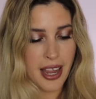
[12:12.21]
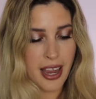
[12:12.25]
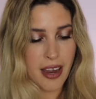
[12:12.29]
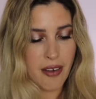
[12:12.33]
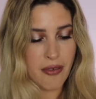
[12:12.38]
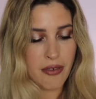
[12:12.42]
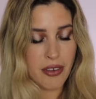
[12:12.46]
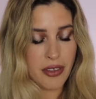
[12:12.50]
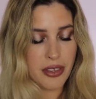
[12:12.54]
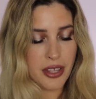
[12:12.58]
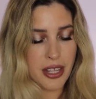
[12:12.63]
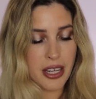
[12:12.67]

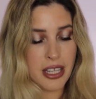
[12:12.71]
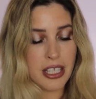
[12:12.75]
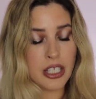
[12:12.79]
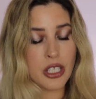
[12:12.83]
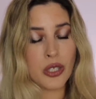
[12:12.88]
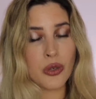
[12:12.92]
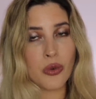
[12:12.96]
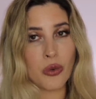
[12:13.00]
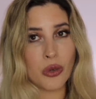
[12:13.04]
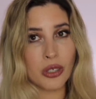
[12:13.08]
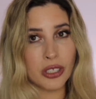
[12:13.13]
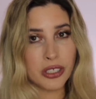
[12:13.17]
Everything is
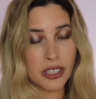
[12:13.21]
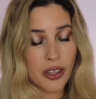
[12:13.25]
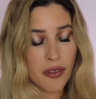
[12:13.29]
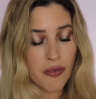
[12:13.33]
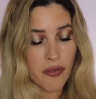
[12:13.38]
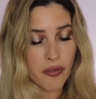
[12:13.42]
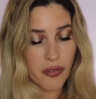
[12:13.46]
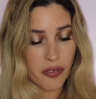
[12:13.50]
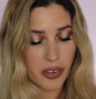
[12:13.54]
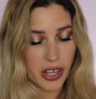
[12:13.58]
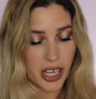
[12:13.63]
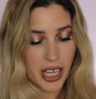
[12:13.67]

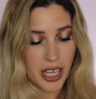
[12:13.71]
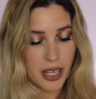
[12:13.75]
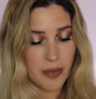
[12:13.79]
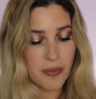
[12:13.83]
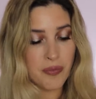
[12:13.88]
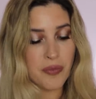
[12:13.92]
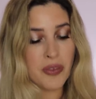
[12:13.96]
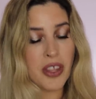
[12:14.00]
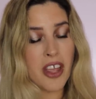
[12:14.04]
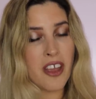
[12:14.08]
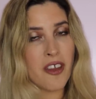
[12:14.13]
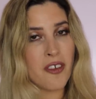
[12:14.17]
cruelty-free,